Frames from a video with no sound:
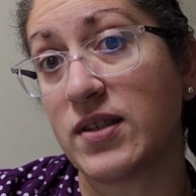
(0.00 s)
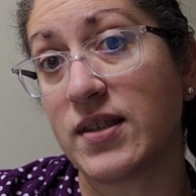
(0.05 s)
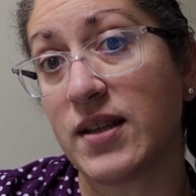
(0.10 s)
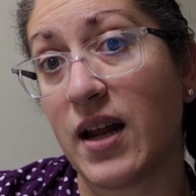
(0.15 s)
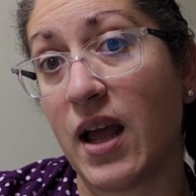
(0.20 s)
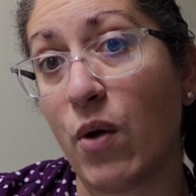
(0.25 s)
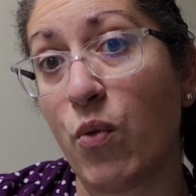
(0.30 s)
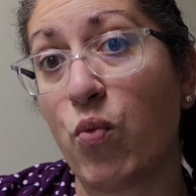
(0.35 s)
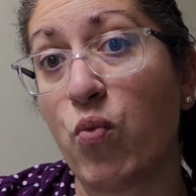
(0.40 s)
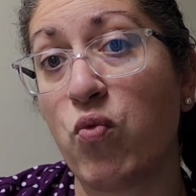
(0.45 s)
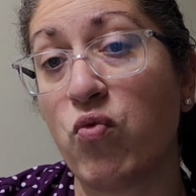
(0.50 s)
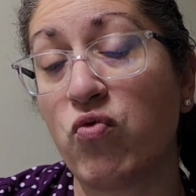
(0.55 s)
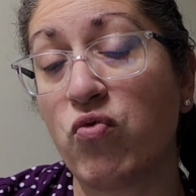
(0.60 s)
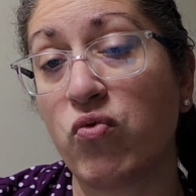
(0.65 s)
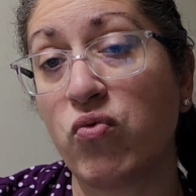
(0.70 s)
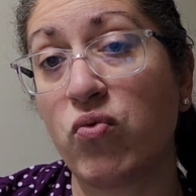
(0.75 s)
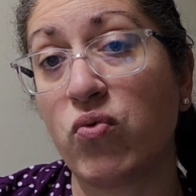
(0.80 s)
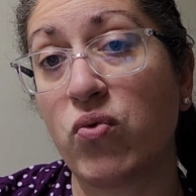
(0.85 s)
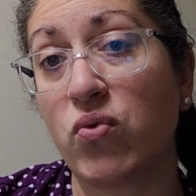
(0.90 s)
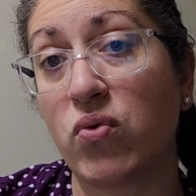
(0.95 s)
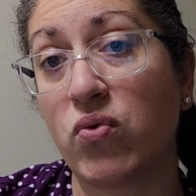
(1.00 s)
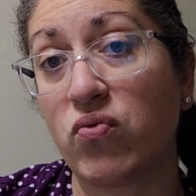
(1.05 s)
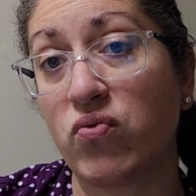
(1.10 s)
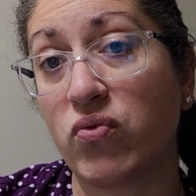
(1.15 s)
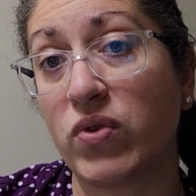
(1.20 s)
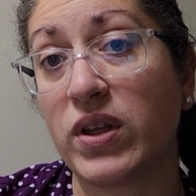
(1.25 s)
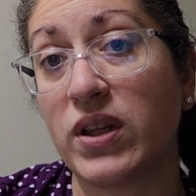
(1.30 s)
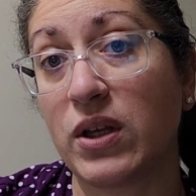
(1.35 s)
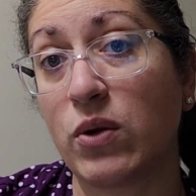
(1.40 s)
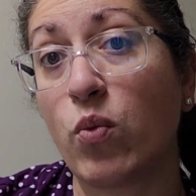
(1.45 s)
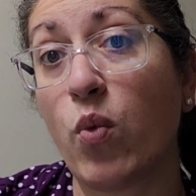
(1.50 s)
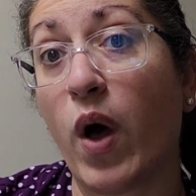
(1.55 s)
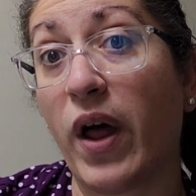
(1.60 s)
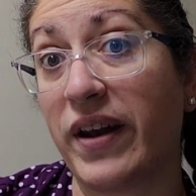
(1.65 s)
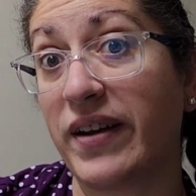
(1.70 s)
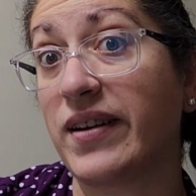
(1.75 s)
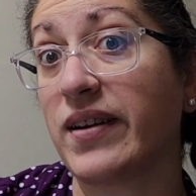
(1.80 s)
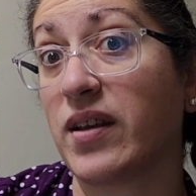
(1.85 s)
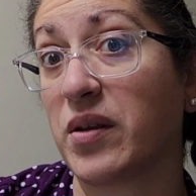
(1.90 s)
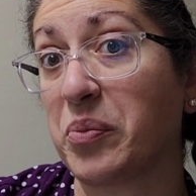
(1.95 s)
and I really
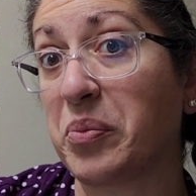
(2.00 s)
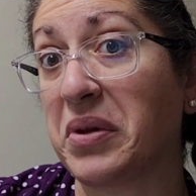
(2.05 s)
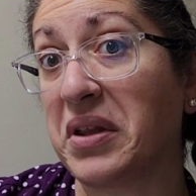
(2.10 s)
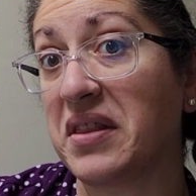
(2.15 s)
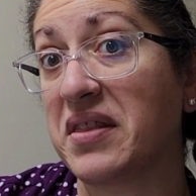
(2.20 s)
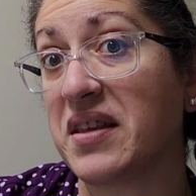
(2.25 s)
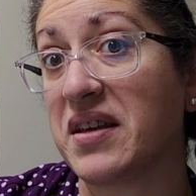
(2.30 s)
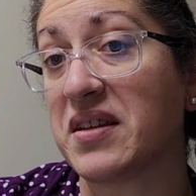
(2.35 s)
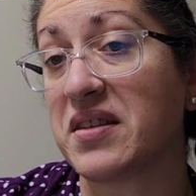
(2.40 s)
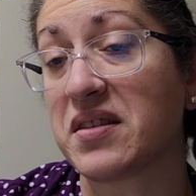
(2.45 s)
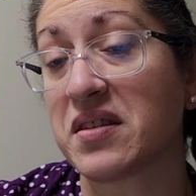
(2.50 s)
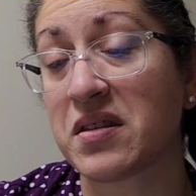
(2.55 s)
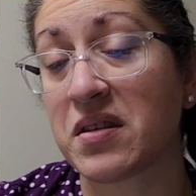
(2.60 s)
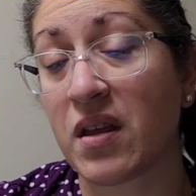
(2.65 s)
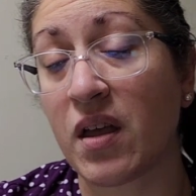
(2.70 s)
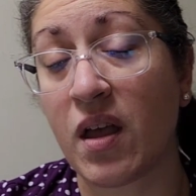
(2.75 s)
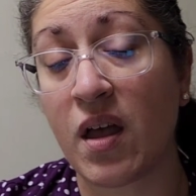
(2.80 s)
wanted to complete this.